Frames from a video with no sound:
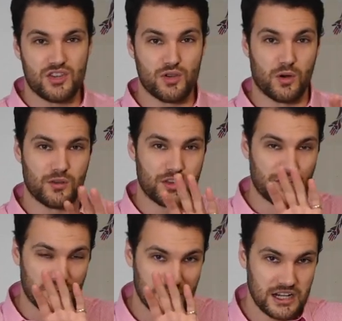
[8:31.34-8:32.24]
You're,
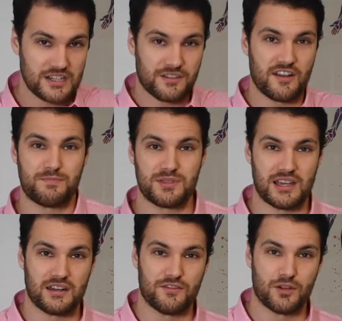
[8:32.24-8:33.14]
you've got
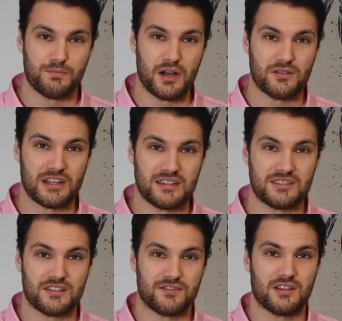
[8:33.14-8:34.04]
95% of your bone
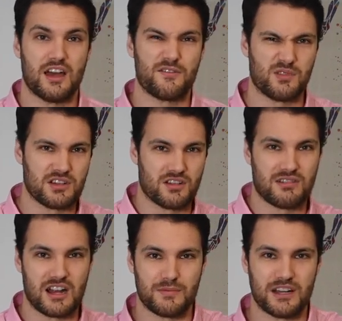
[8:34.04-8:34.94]
density for life when you're
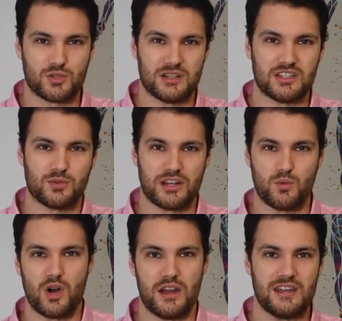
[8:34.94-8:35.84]
around about
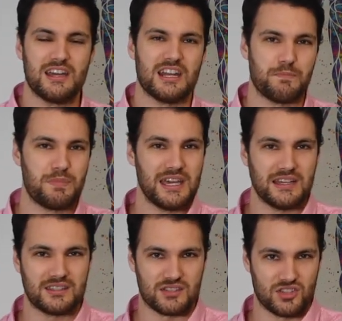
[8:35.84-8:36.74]
2021 and it
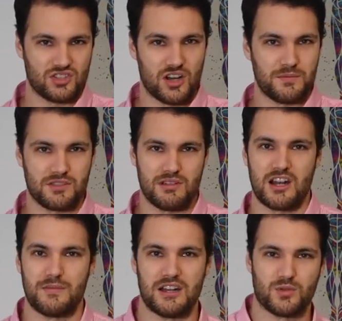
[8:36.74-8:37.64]
peaks and stops
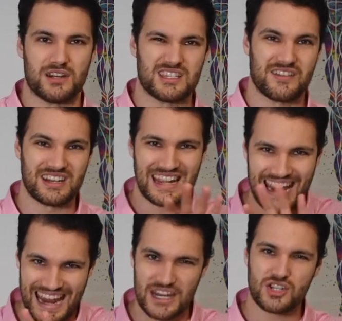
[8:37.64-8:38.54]
around about
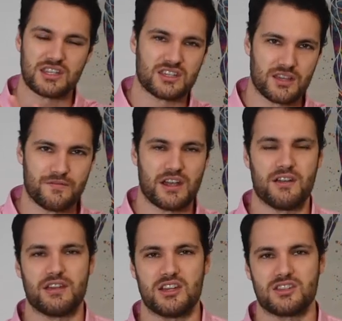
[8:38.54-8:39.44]
27-ish. There's some
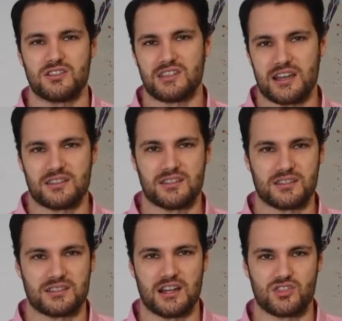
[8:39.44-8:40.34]
variation,
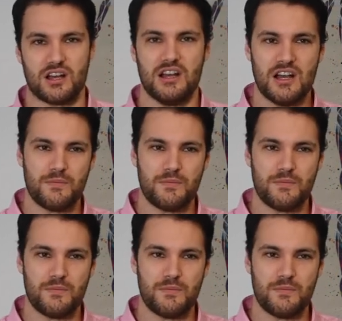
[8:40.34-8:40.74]
sexes, etc.